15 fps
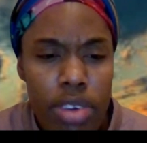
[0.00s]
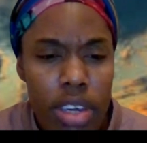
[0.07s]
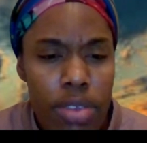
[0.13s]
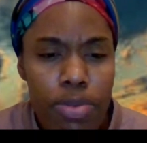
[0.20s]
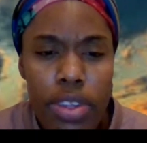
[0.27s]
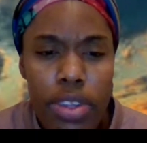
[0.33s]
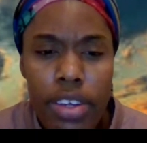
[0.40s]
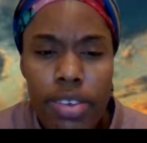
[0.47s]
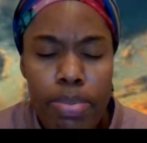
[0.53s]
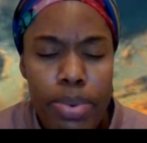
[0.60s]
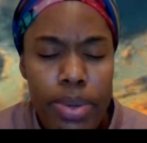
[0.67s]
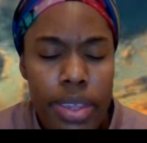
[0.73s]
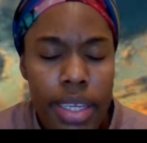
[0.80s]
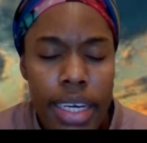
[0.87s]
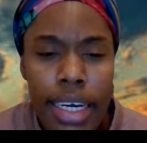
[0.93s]
faithfulness
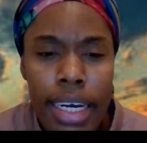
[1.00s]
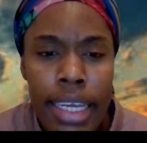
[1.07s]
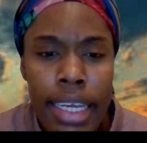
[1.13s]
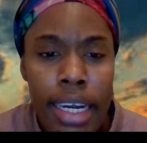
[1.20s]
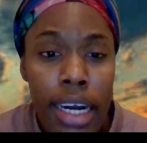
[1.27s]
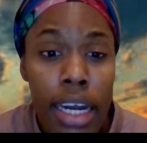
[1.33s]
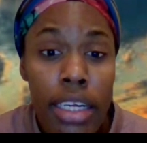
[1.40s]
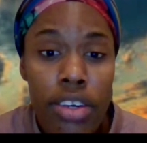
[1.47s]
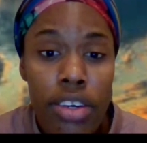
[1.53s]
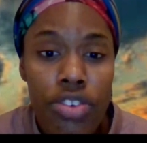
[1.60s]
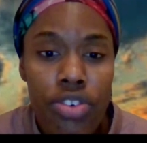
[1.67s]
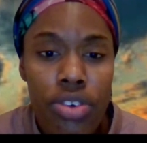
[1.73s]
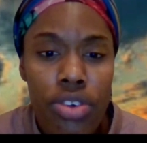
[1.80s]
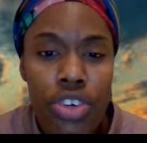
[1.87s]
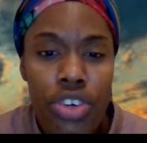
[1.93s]
and protect and guide your
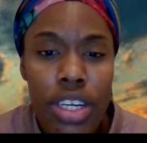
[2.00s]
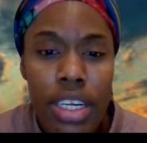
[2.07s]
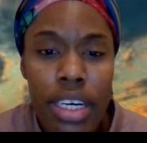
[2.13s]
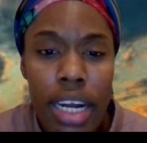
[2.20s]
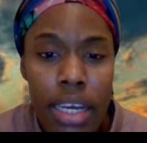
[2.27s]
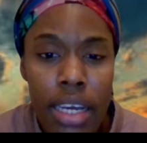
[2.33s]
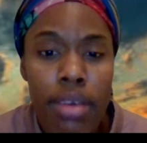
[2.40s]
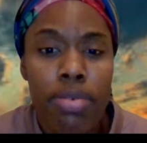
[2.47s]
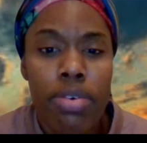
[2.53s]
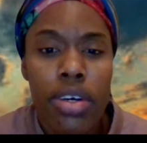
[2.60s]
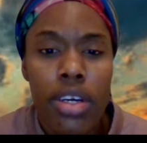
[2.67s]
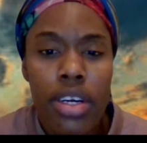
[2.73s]
children's life.